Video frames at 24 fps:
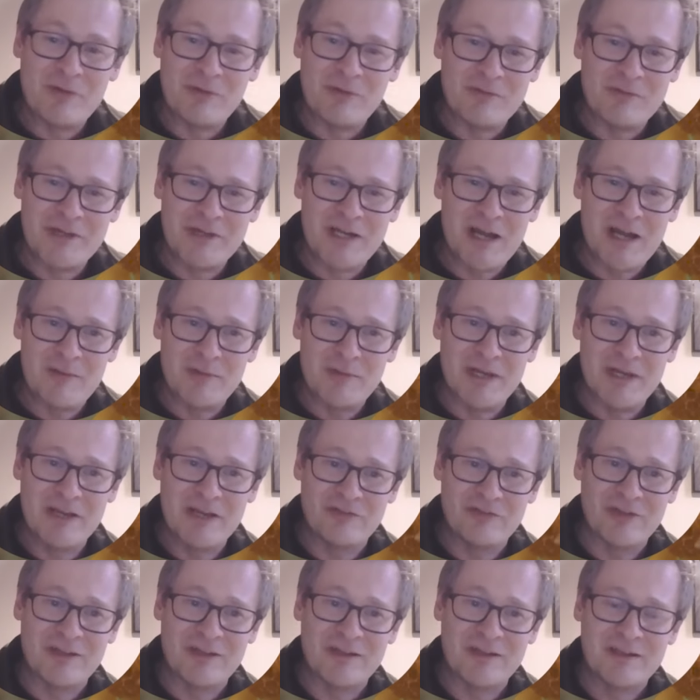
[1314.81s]

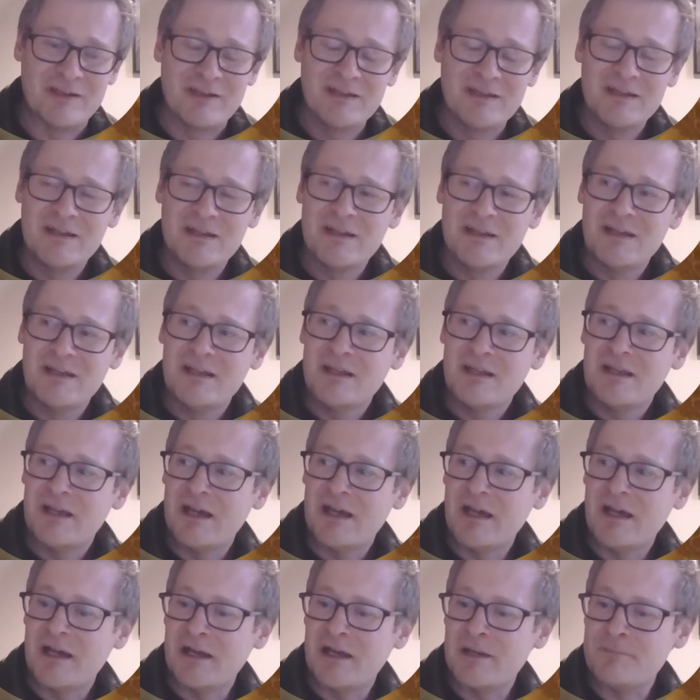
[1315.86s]
recombination.
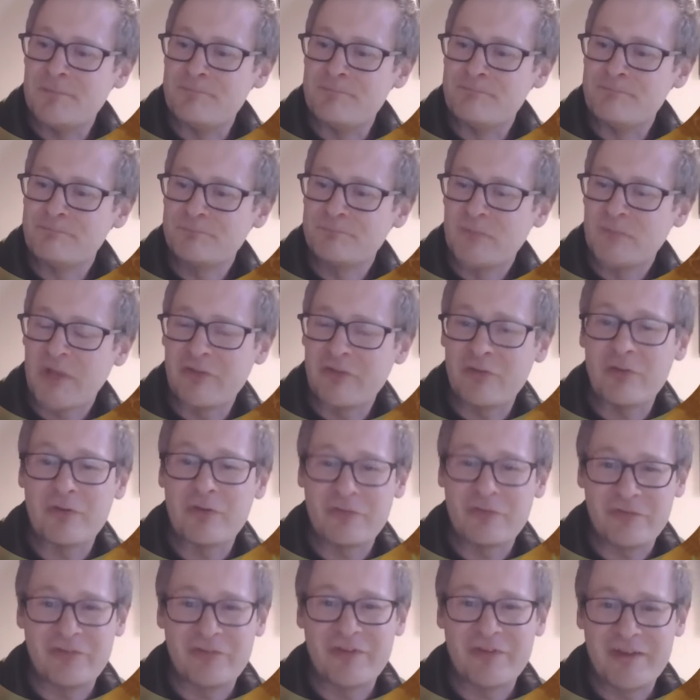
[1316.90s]
And so
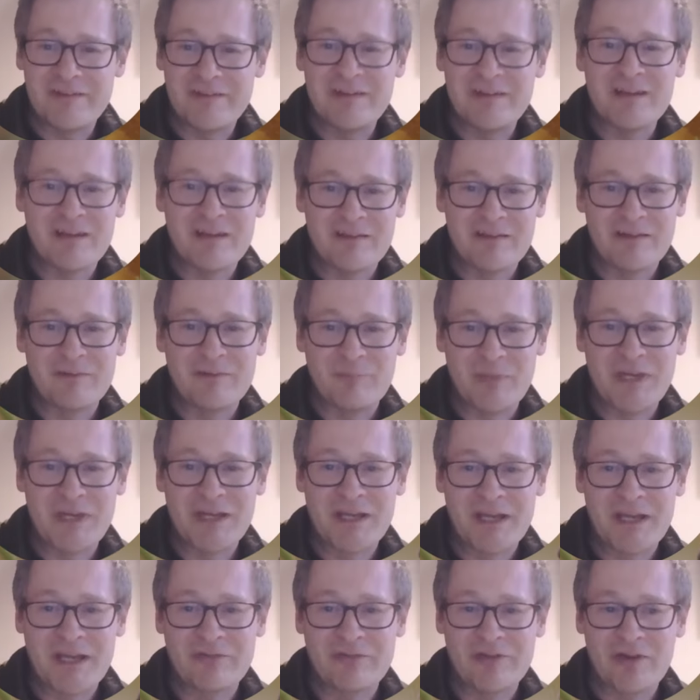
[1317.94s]
there's this idea that
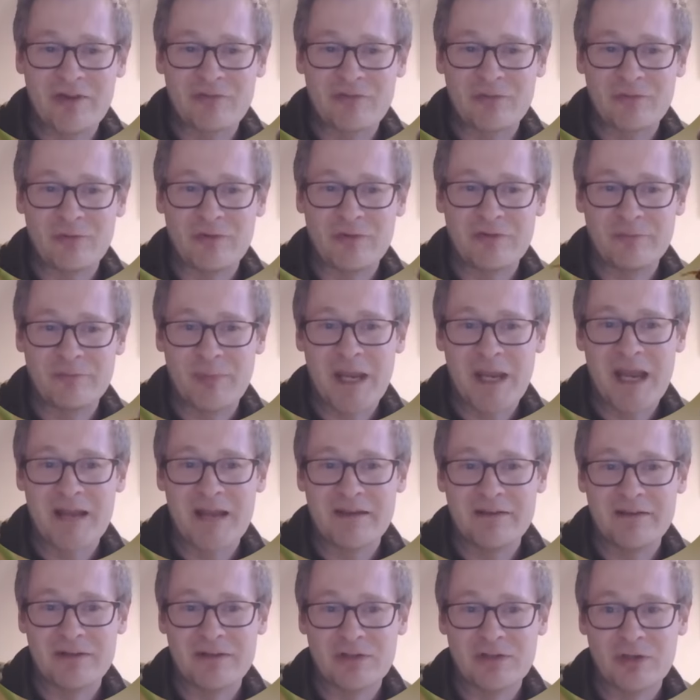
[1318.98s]
being asexual is bad
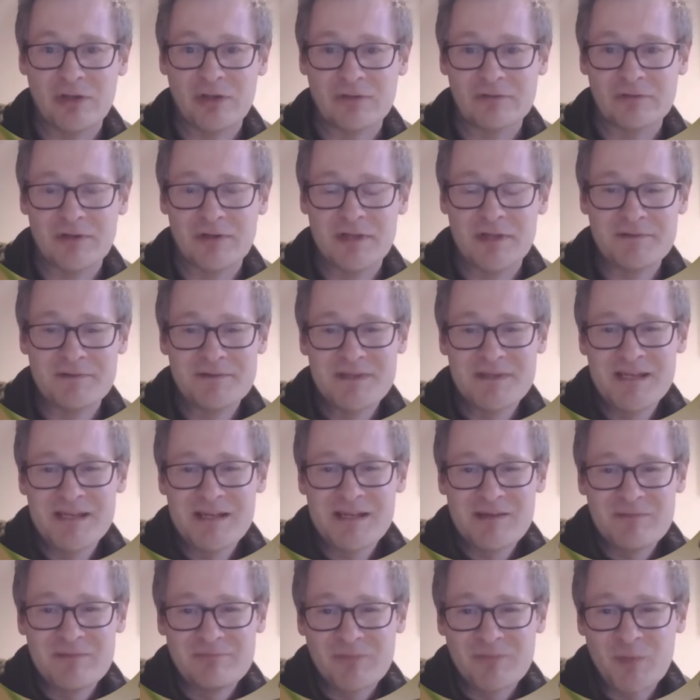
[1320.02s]
in the long run.
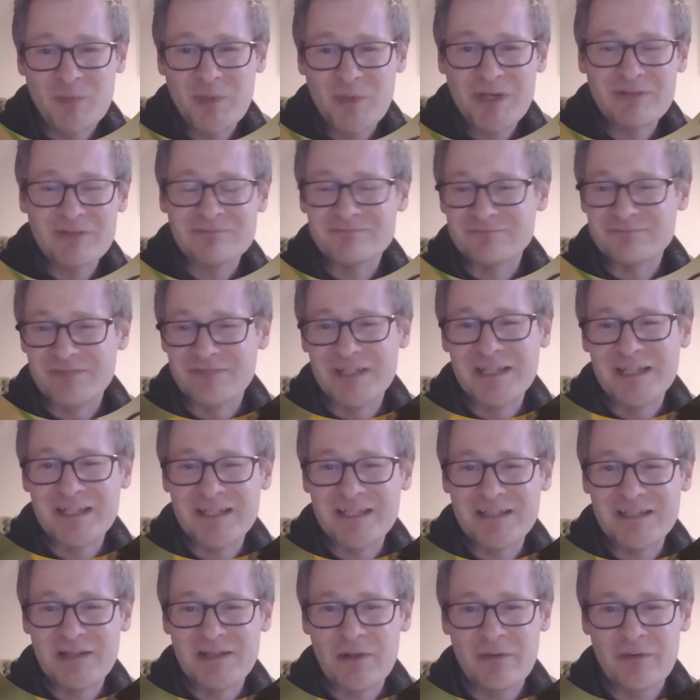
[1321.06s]
We don't
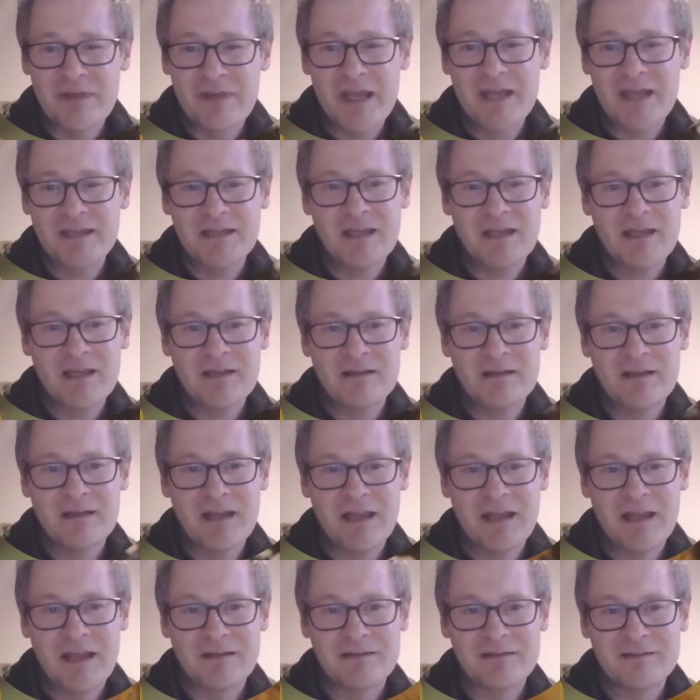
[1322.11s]
really know that yet.
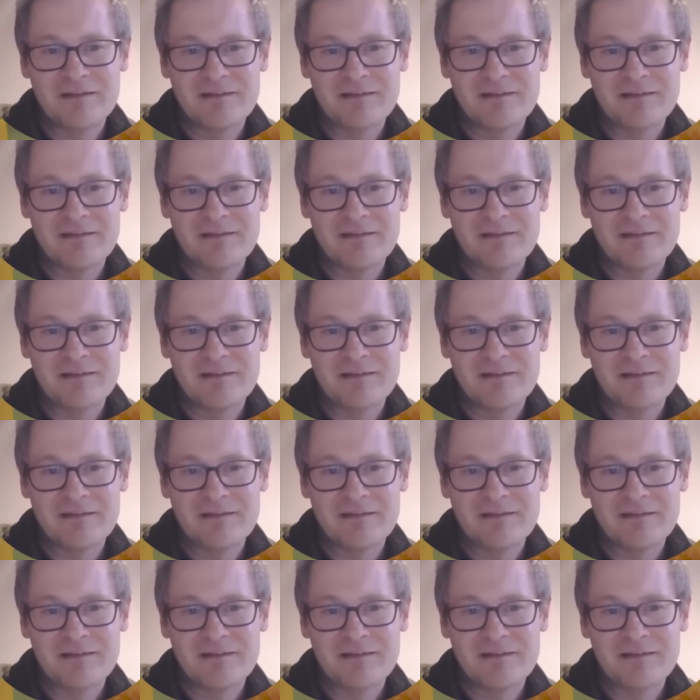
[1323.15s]
And